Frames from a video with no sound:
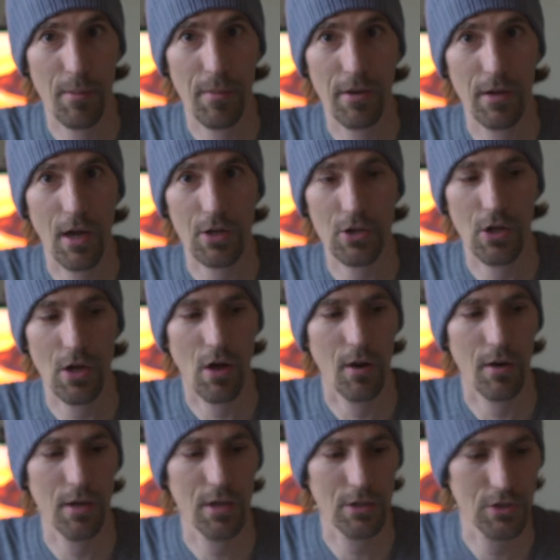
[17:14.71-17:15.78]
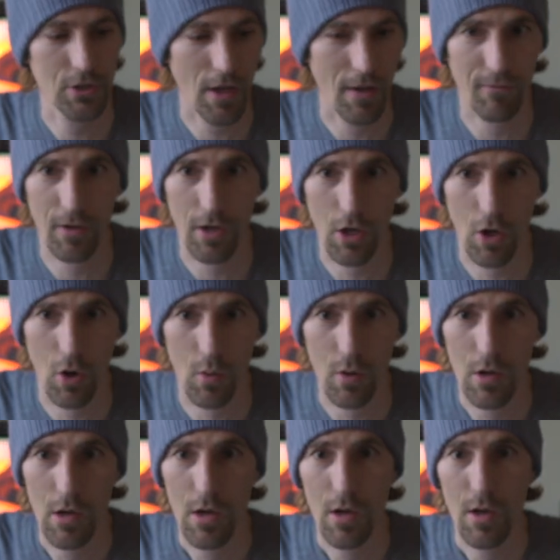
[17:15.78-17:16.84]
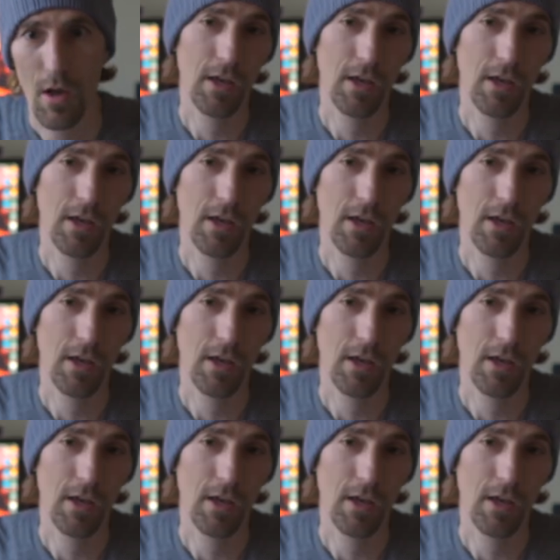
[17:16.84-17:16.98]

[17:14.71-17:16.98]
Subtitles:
recommendation on his video.